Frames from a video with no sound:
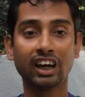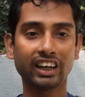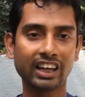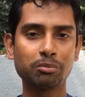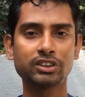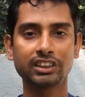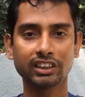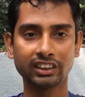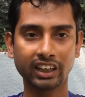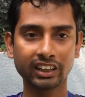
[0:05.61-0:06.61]
Hi, I'm
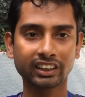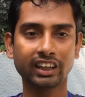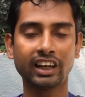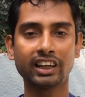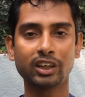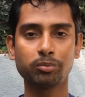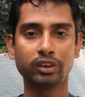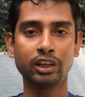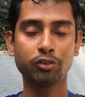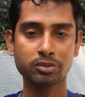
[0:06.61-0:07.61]
Chandan Nayak. I
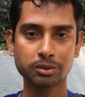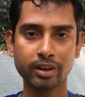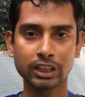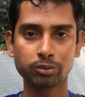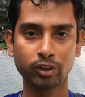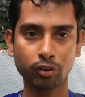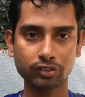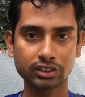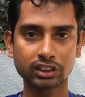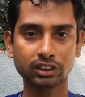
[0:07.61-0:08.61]
am Information Management
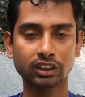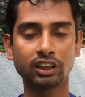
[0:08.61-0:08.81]
Officer.